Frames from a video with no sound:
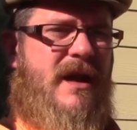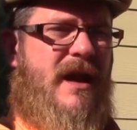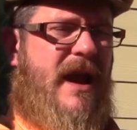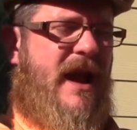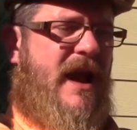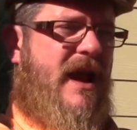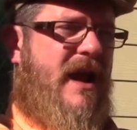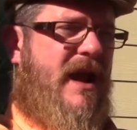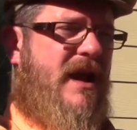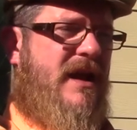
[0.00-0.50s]

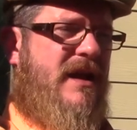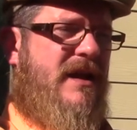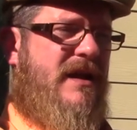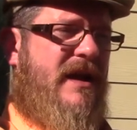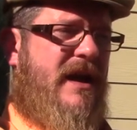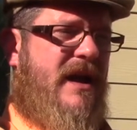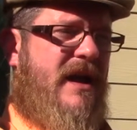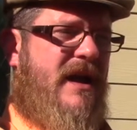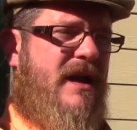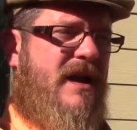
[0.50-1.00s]
And
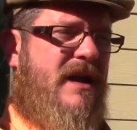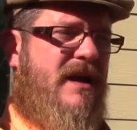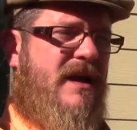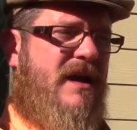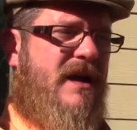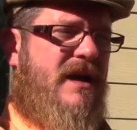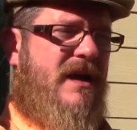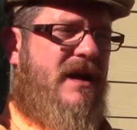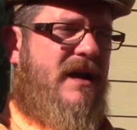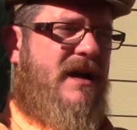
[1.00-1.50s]

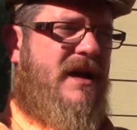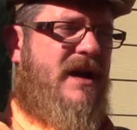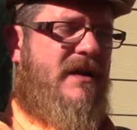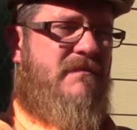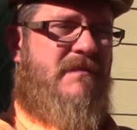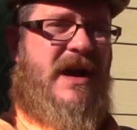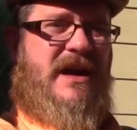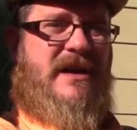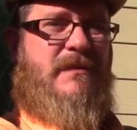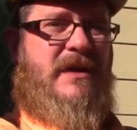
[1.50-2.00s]
it
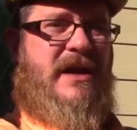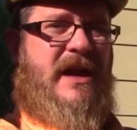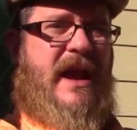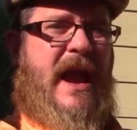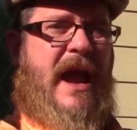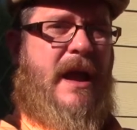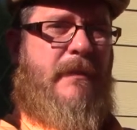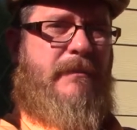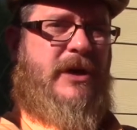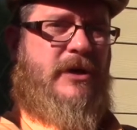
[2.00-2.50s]
made me a
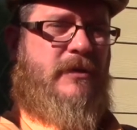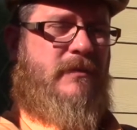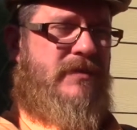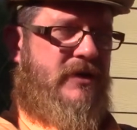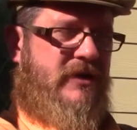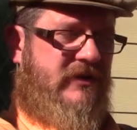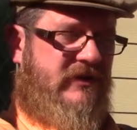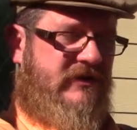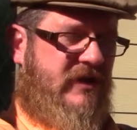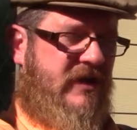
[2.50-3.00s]
happier
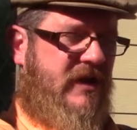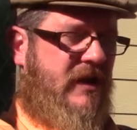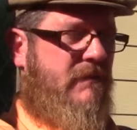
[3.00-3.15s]
person.